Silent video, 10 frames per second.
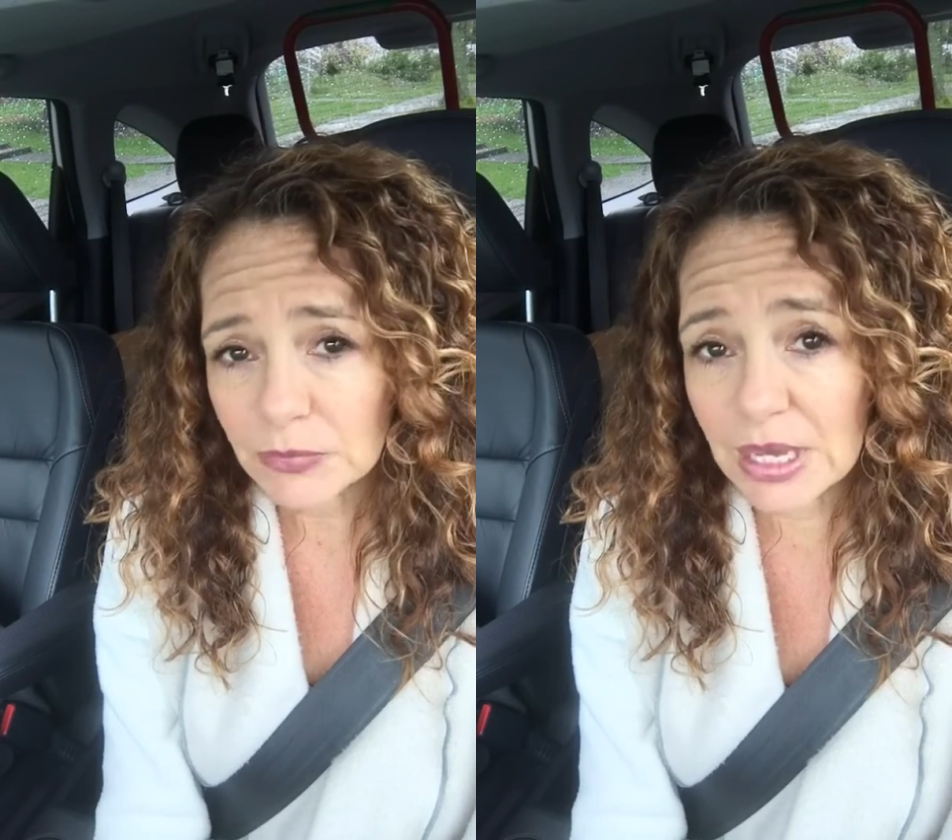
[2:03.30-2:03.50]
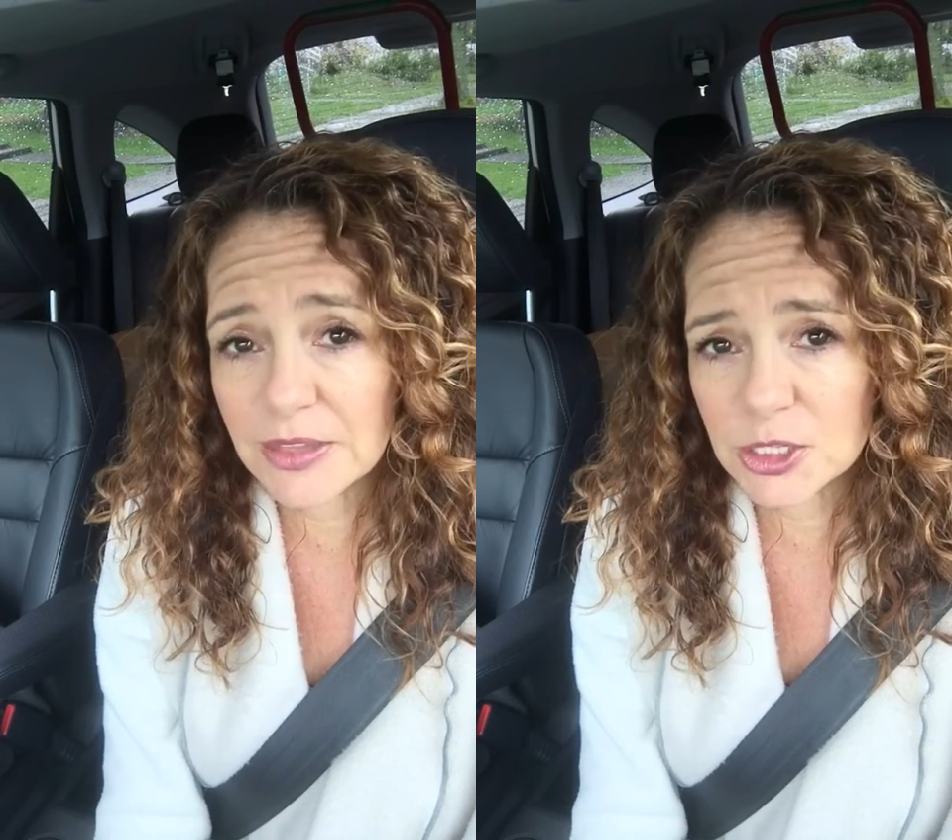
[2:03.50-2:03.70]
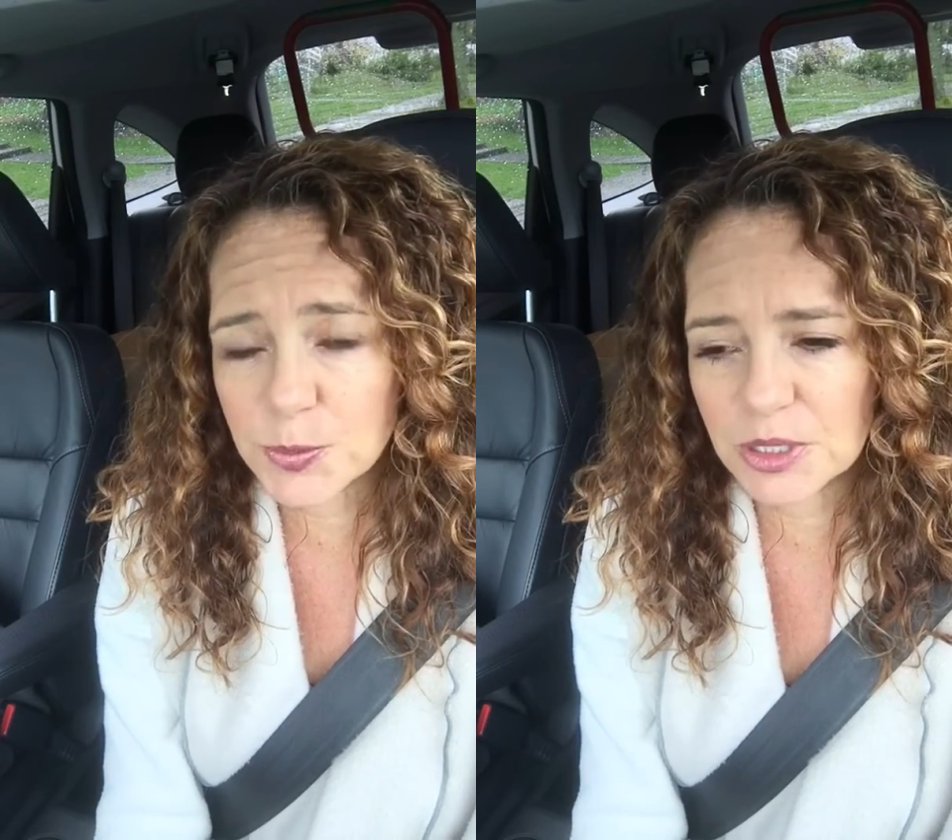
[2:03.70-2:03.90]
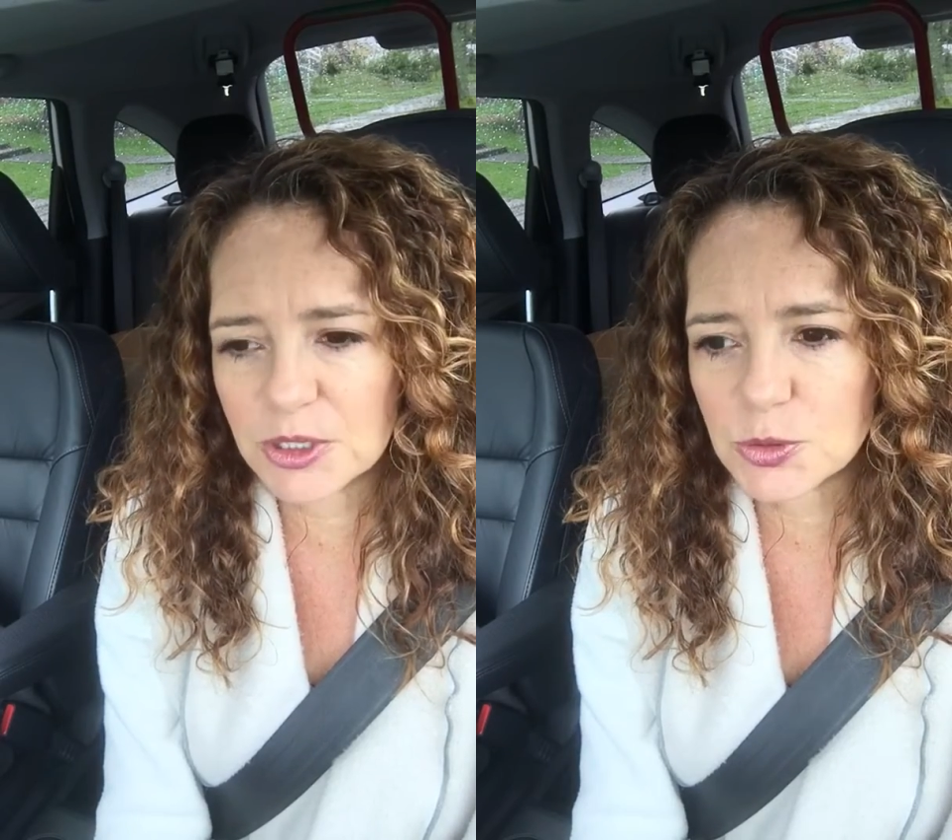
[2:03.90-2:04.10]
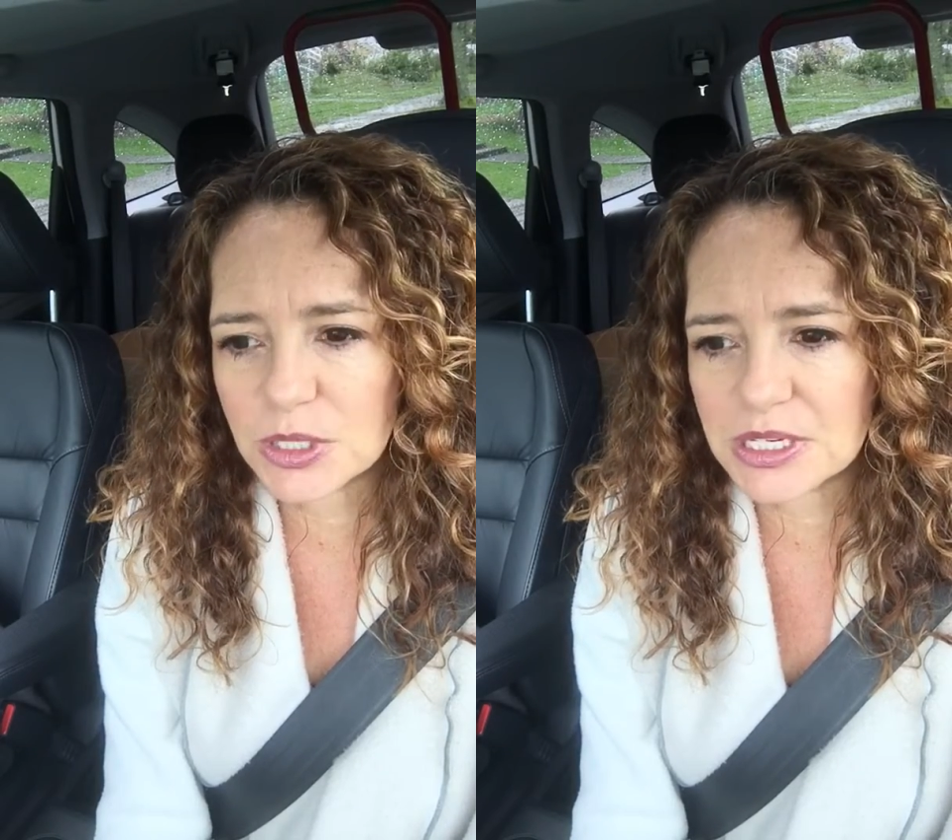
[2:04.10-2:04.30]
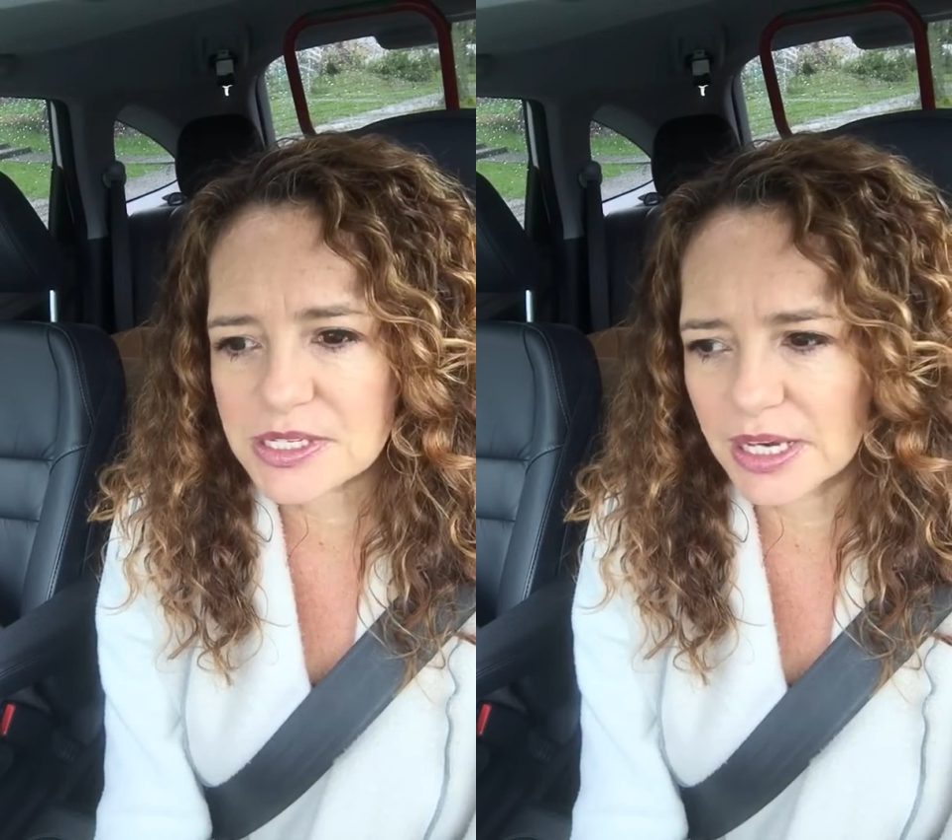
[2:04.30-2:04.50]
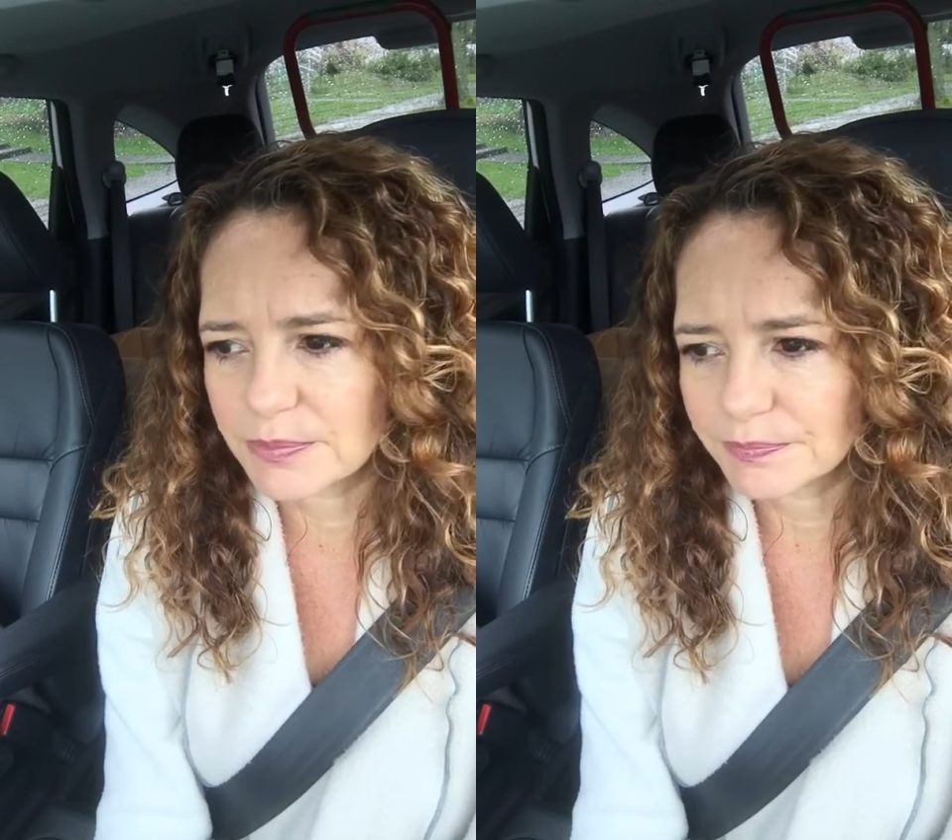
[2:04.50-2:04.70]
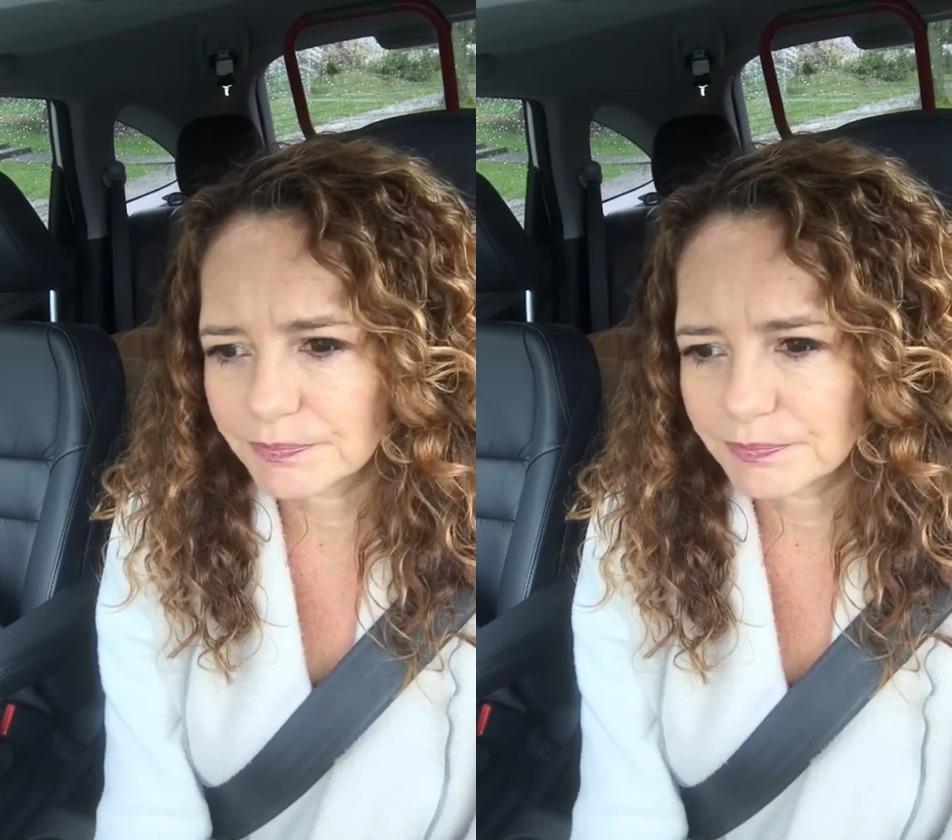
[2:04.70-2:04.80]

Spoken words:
And that's pretty much what he said.